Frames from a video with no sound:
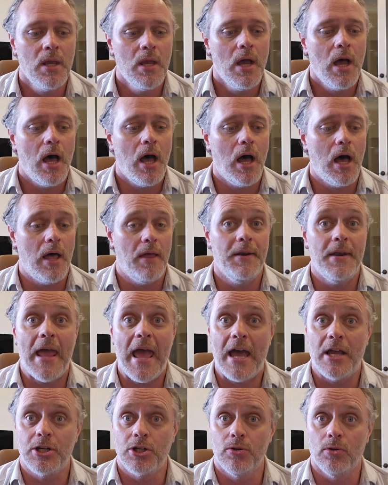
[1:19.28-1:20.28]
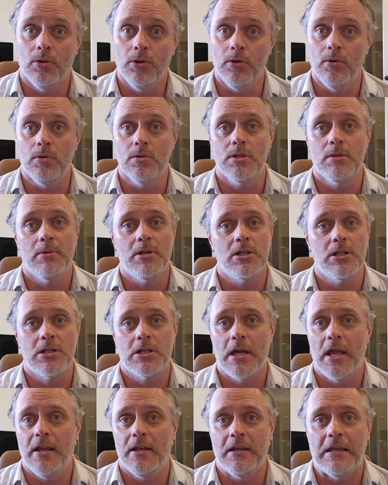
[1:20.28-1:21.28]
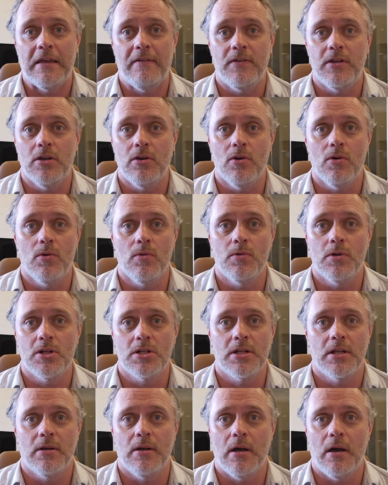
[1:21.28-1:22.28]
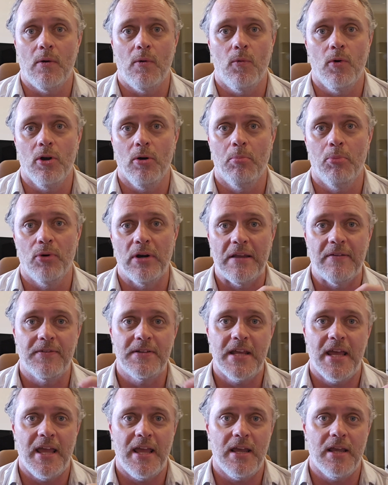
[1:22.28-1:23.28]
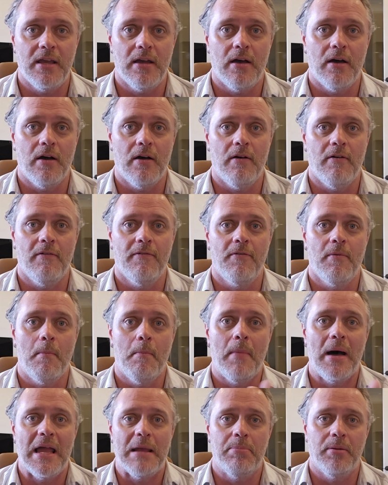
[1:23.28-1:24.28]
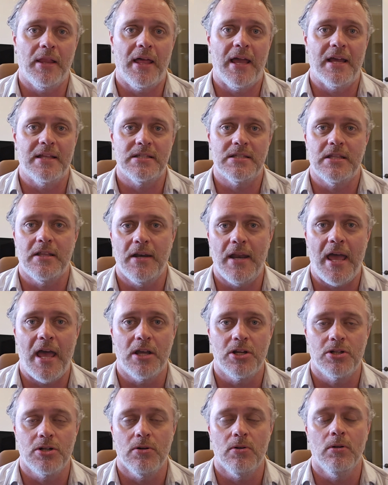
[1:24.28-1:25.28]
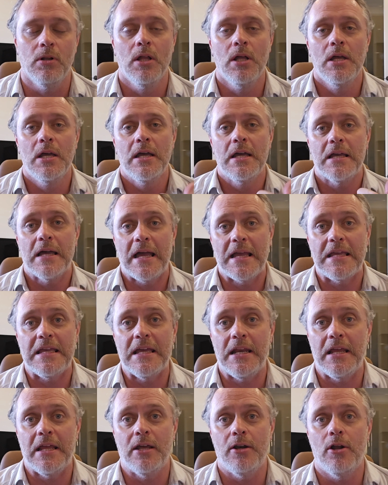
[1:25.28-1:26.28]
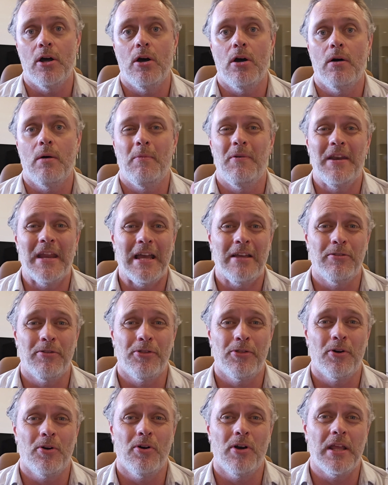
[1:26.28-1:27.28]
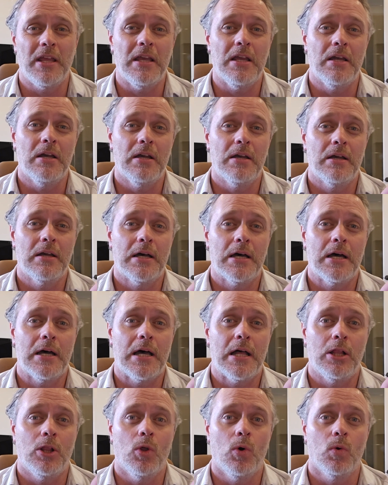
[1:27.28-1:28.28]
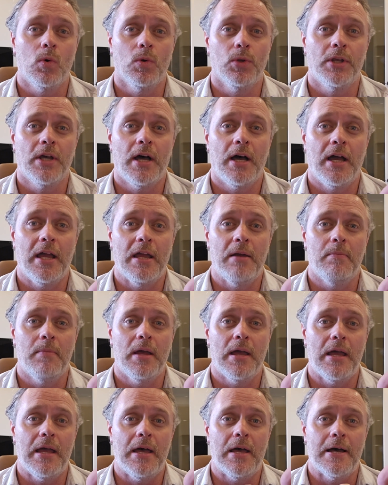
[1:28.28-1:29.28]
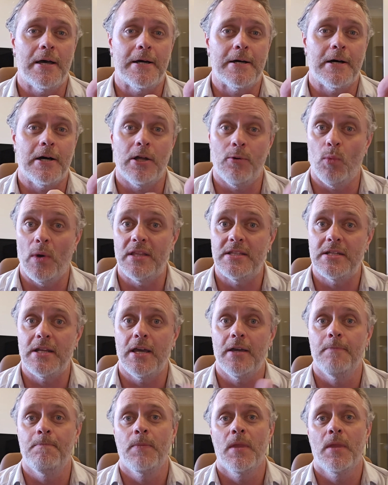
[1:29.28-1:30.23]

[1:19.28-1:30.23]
National news. Let me just kind of give you just a real brief take of my plans at the National. I get in 9:30 local time on Wednesday.